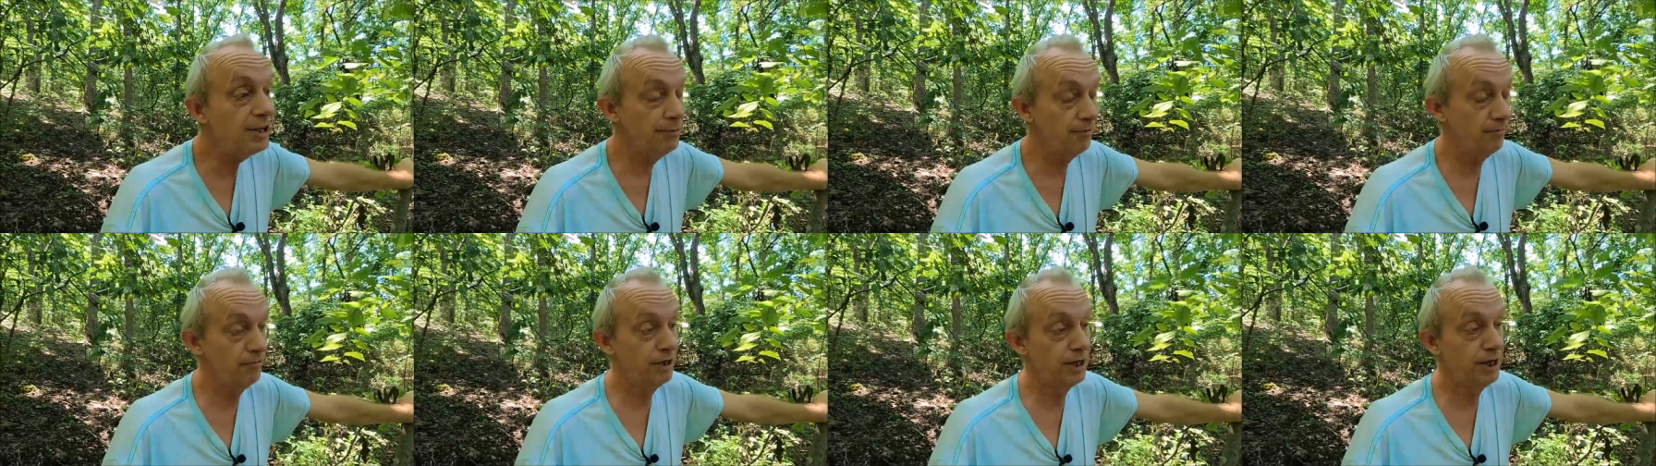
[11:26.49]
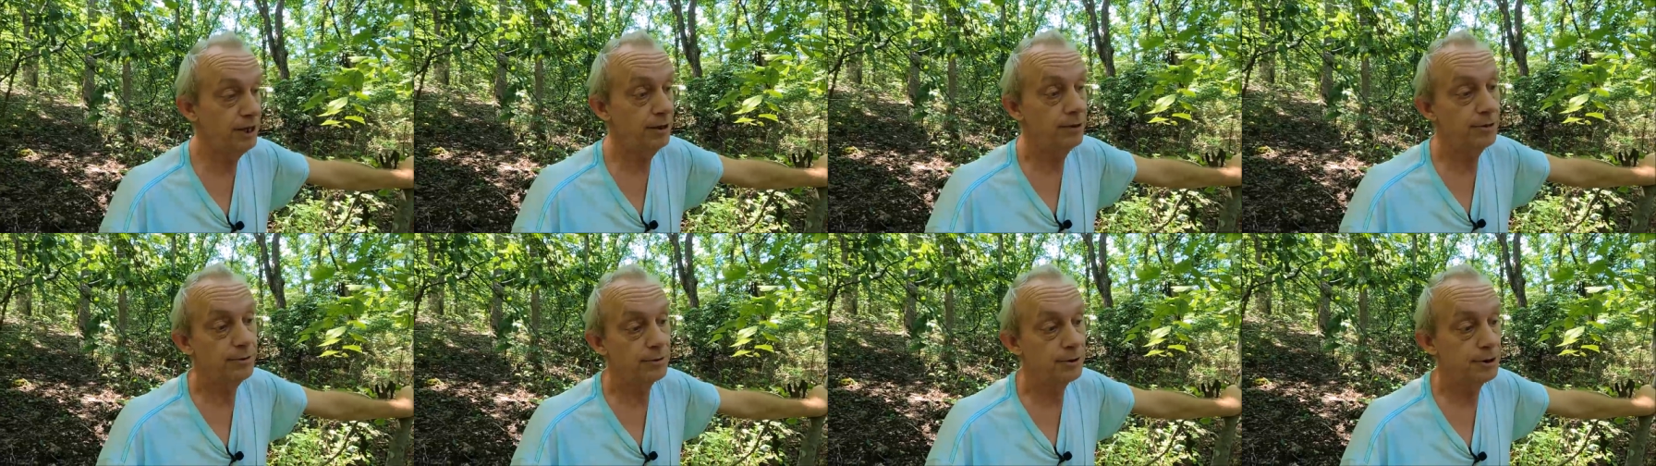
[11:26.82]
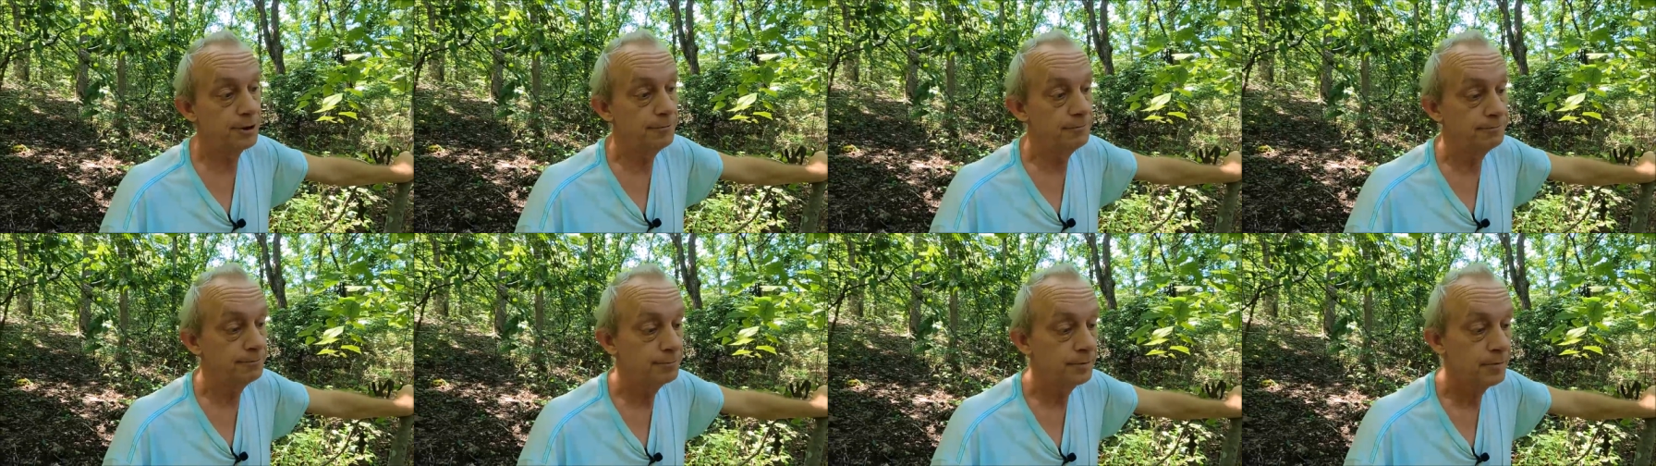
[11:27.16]
videos,
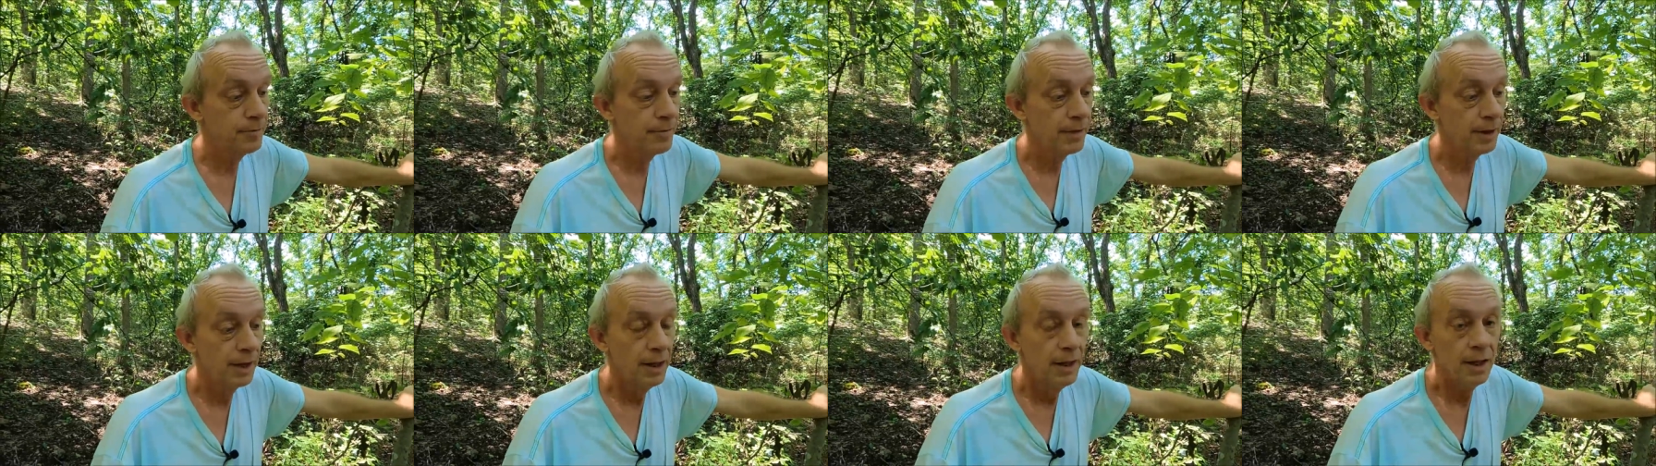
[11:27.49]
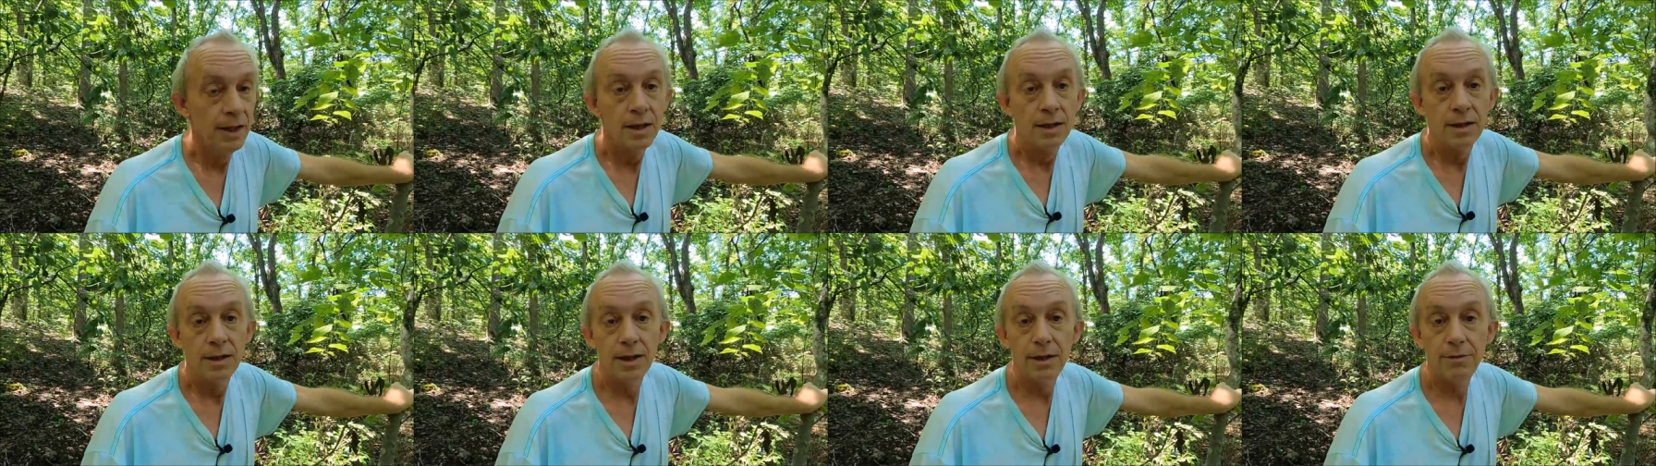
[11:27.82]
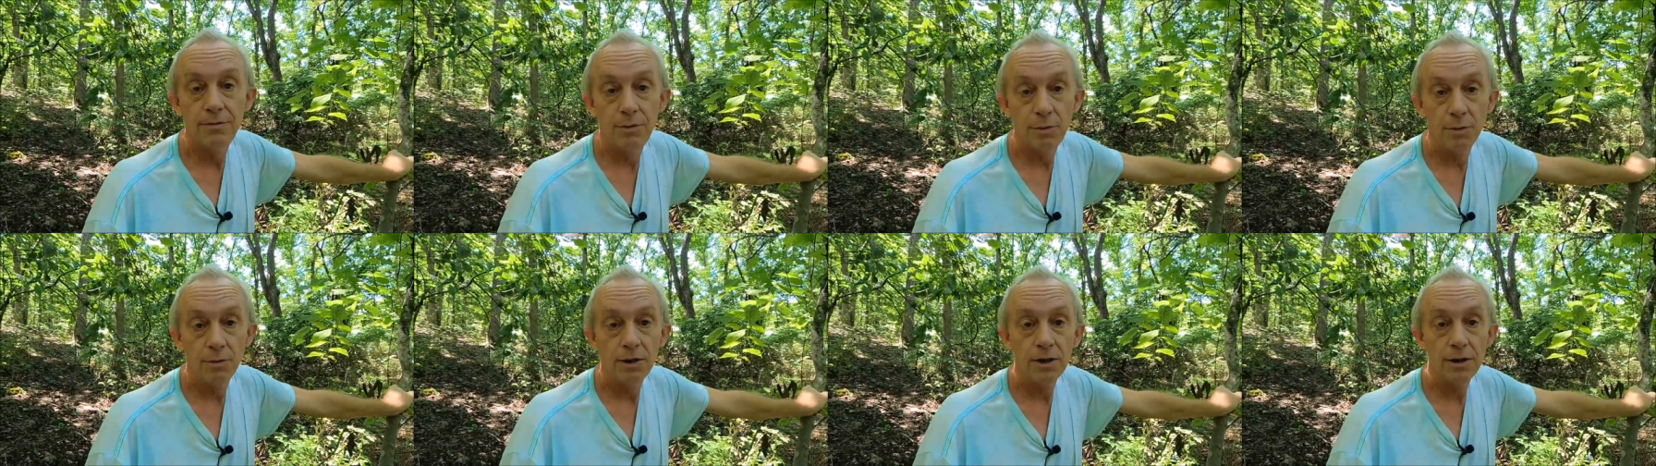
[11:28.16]
that
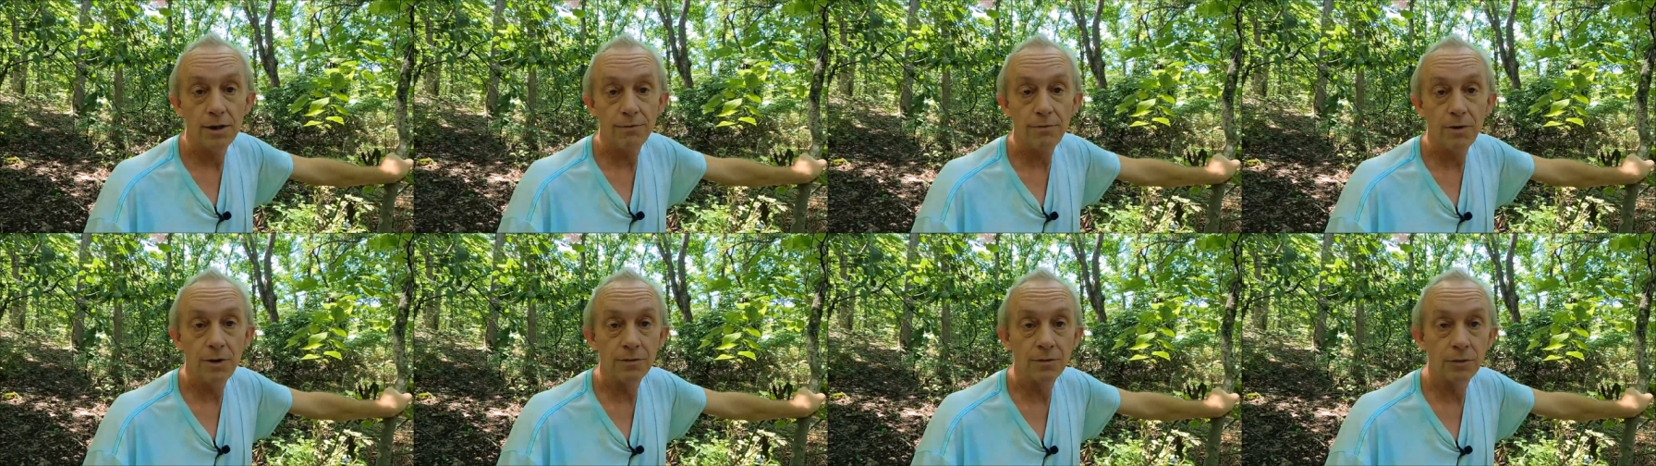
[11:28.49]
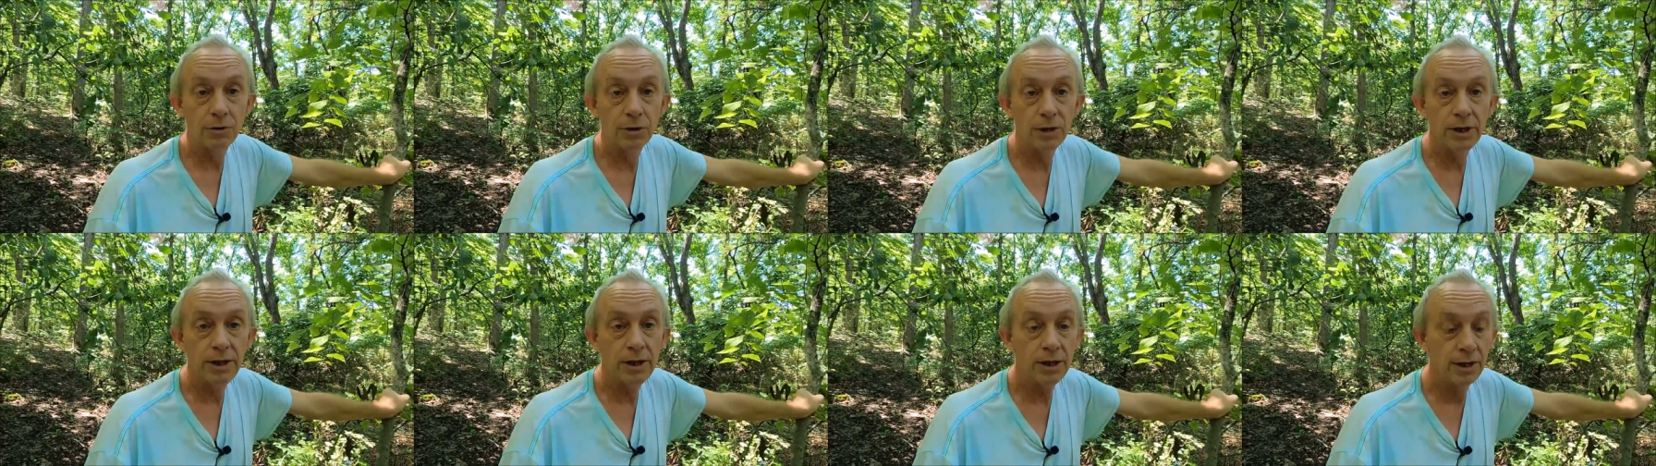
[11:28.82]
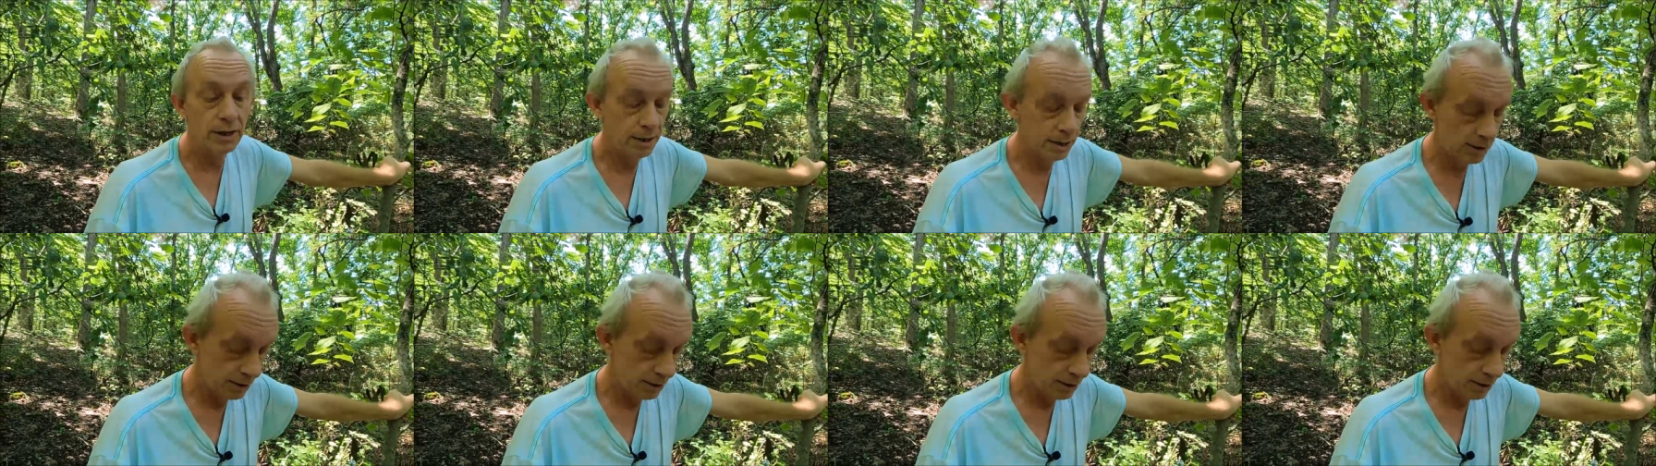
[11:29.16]
if you want to live off grid,